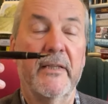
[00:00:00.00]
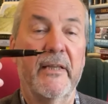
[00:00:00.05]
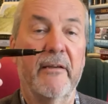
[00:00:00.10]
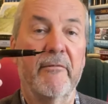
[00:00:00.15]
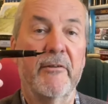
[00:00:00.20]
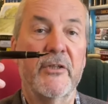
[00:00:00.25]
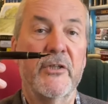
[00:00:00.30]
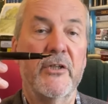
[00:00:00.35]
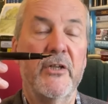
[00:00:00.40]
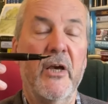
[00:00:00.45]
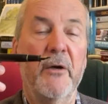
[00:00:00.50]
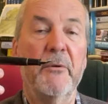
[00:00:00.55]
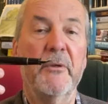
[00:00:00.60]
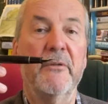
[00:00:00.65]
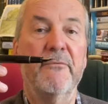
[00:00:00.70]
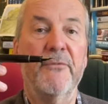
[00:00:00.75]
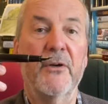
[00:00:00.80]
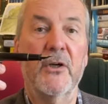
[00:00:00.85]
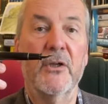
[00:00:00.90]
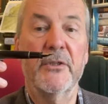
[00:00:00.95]
There is no
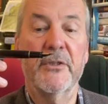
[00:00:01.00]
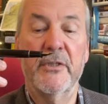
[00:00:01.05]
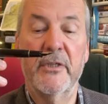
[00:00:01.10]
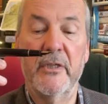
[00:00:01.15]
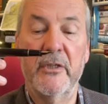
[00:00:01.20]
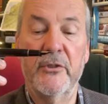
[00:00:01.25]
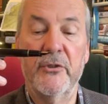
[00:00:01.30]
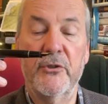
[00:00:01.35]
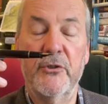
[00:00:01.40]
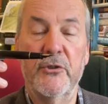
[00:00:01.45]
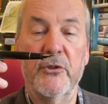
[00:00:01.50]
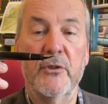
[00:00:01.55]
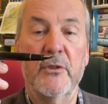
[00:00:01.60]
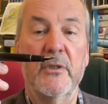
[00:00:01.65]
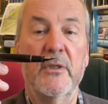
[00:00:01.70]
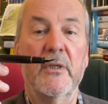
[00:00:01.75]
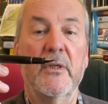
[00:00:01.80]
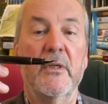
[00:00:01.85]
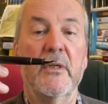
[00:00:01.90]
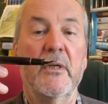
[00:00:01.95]
advantage,
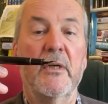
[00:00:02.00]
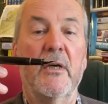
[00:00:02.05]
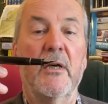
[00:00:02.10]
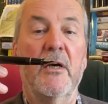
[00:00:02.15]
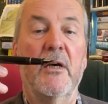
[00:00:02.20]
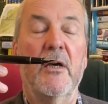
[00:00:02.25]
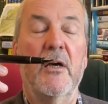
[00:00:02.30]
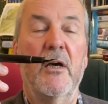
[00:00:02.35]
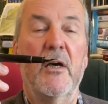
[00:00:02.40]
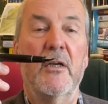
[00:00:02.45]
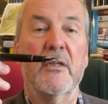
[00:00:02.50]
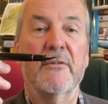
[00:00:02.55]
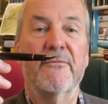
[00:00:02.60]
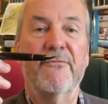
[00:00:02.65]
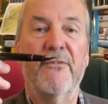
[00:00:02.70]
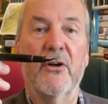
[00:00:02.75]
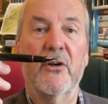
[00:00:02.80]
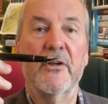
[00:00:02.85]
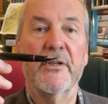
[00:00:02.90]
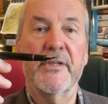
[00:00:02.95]
as
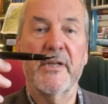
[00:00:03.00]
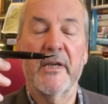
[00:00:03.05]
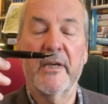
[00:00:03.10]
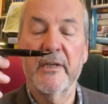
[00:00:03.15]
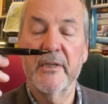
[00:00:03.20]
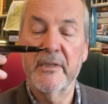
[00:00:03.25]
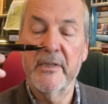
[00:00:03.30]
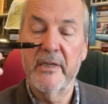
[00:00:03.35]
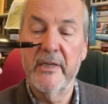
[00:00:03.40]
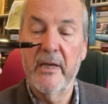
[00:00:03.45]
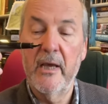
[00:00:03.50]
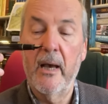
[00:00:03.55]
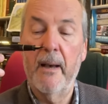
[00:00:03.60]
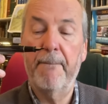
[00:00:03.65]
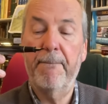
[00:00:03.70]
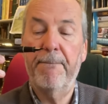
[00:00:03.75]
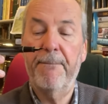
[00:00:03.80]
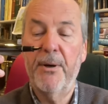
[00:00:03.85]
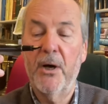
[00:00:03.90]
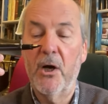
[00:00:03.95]
far as I can see,
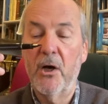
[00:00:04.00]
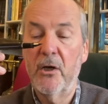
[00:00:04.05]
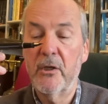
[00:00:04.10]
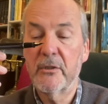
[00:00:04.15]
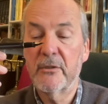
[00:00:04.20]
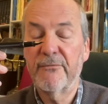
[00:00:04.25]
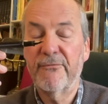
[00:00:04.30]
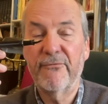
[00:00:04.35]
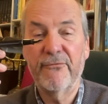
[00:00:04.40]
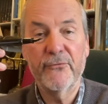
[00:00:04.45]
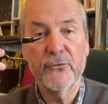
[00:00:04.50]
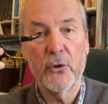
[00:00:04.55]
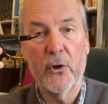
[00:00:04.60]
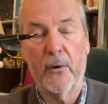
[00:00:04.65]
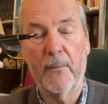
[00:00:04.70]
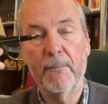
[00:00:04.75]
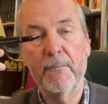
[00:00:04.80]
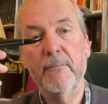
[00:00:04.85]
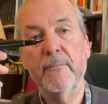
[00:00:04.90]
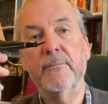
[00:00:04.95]
apart
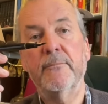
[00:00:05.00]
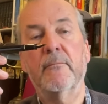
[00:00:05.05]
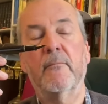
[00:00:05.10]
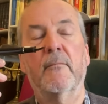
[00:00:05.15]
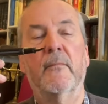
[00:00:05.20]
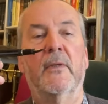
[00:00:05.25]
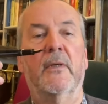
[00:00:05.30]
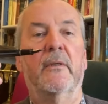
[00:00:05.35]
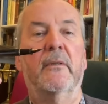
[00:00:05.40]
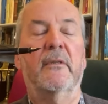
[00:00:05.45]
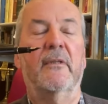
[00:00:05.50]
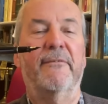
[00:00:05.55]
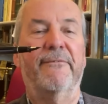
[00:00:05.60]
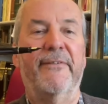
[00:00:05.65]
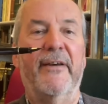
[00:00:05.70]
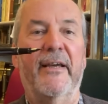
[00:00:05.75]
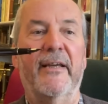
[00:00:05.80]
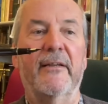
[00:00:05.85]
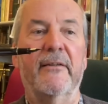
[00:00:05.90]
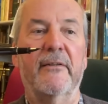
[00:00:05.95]
from the
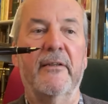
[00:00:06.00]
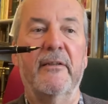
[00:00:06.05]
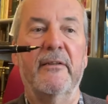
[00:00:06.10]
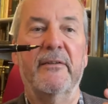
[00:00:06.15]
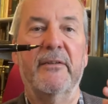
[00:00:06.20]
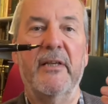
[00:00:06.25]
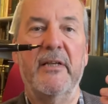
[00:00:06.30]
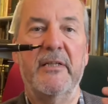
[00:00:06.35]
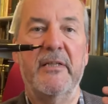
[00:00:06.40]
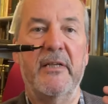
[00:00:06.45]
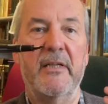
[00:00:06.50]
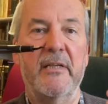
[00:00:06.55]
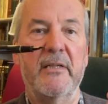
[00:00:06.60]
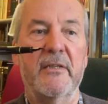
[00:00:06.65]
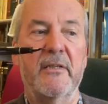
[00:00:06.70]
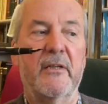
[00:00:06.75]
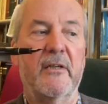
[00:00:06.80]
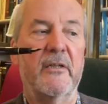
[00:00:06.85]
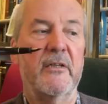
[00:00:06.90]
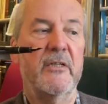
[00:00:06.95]
fact that this
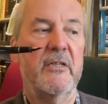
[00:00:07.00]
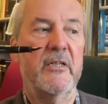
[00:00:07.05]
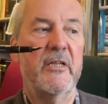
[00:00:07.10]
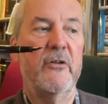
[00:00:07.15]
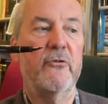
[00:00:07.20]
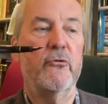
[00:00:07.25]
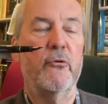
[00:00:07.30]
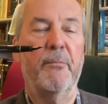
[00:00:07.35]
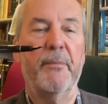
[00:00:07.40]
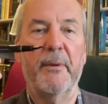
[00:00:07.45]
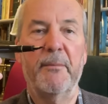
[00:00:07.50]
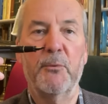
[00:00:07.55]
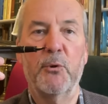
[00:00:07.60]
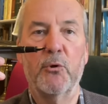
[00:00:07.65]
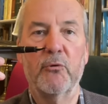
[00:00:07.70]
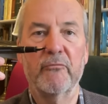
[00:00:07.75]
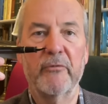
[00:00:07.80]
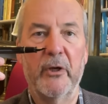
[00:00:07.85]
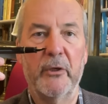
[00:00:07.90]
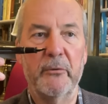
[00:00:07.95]
is considerably
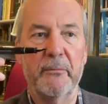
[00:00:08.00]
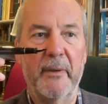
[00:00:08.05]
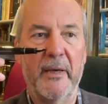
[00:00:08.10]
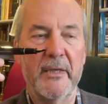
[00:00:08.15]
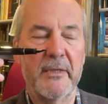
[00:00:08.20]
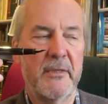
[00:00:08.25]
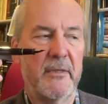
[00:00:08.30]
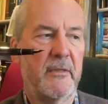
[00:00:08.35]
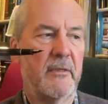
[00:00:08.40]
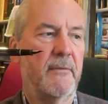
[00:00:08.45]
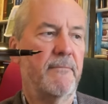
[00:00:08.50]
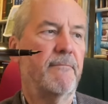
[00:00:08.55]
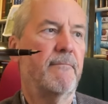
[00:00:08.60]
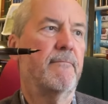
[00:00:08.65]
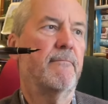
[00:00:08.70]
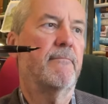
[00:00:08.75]
more robust.